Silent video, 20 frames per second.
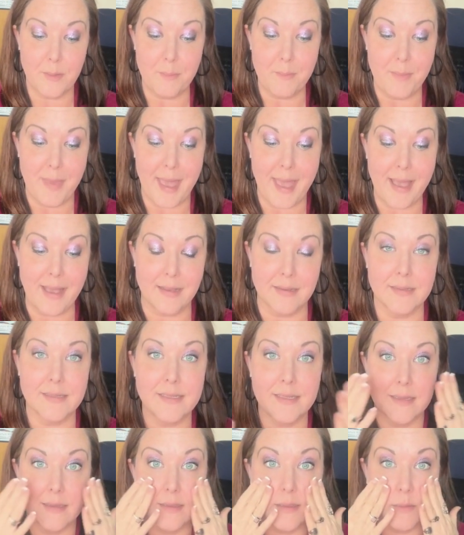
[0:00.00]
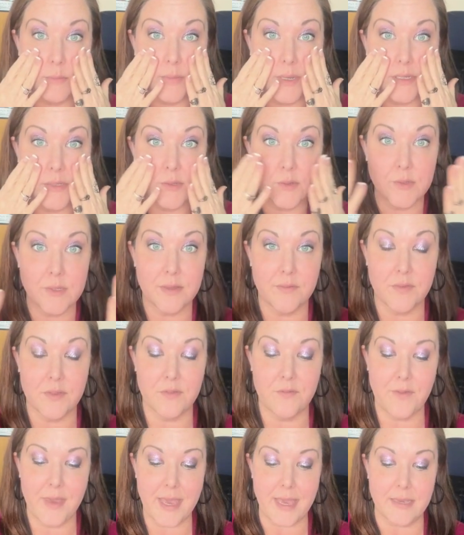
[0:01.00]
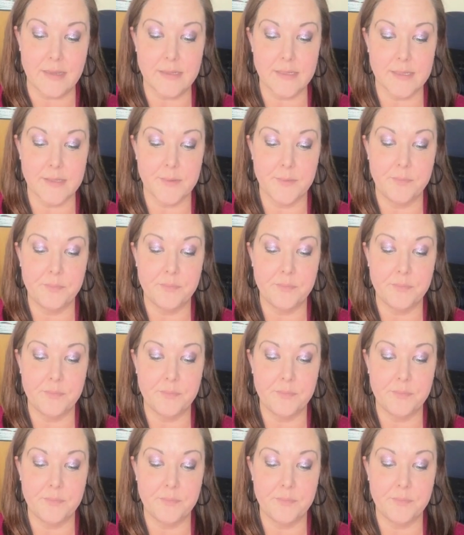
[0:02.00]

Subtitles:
mask, the muscles of the face.